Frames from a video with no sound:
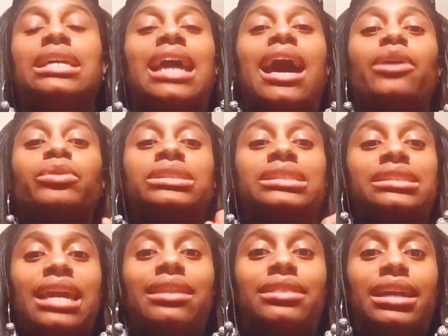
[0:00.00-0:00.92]
And I will
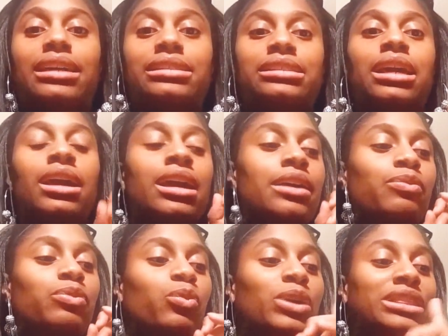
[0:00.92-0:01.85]
say this,
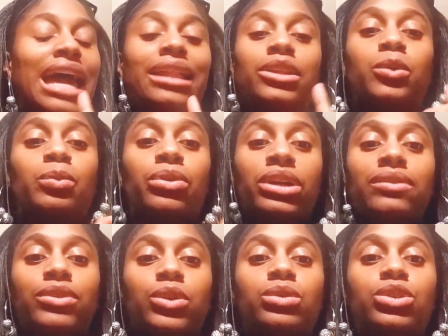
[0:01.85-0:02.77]
with that little
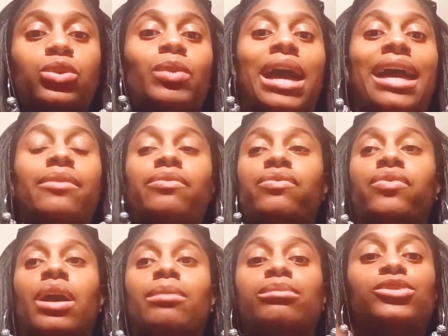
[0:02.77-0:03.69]
preview duet
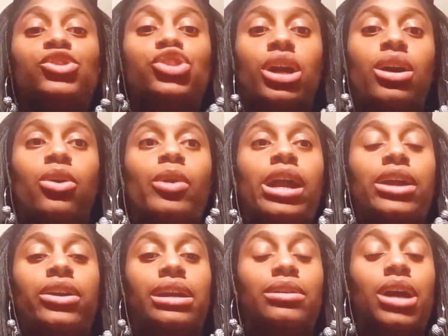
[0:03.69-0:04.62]
from Joe
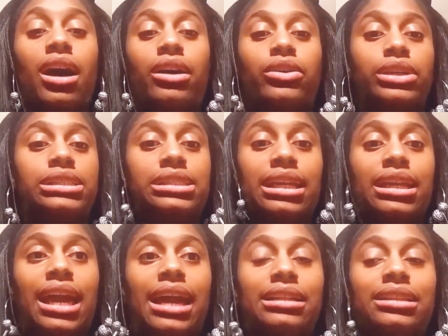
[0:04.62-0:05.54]
and
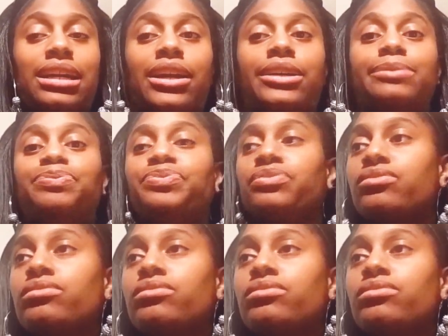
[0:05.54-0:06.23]
Christina Aguilera,